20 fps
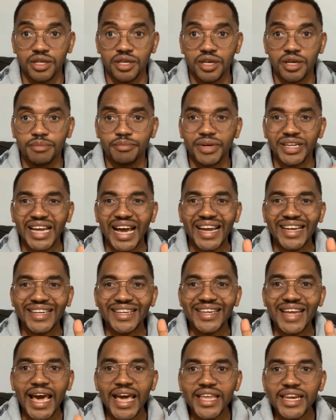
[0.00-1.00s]
But at
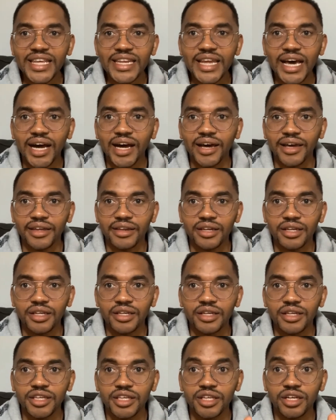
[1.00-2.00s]
99,
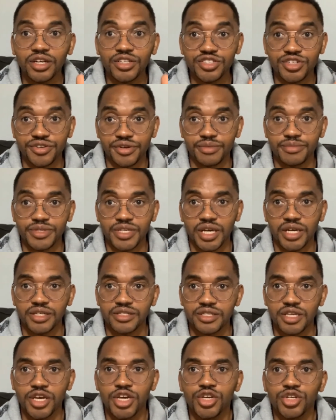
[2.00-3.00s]
he got
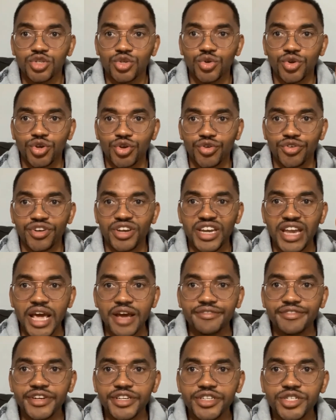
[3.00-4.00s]
circumcised. So you're
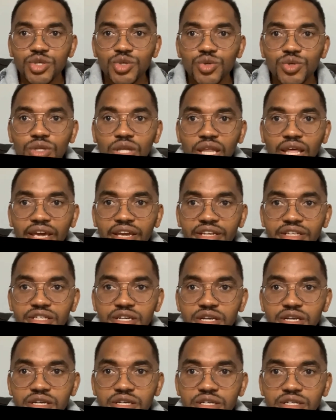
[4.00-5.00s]
never too late
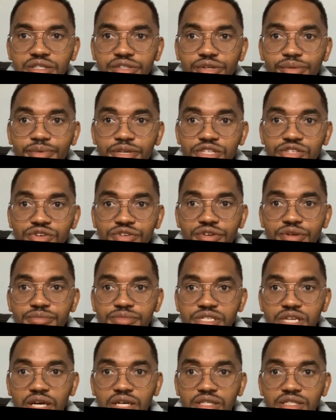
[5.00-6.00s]
to be
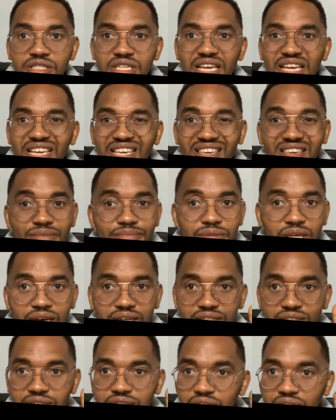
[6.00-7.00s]
circumcised. Keep that
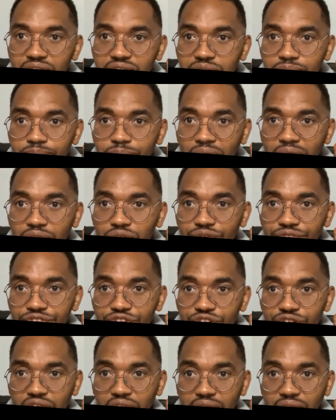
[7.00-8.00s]
at the back of
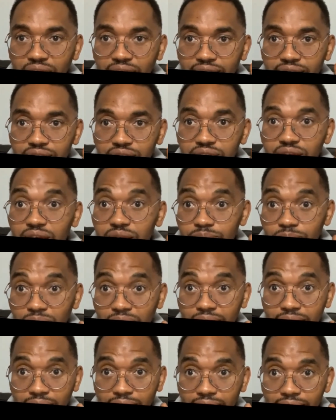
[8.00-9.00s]
your head and my
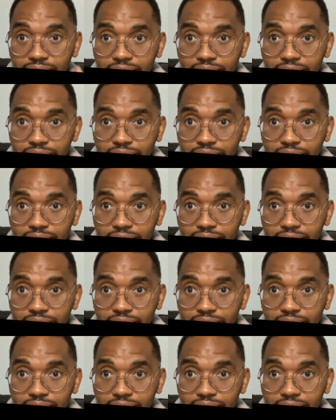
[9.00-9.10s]
head.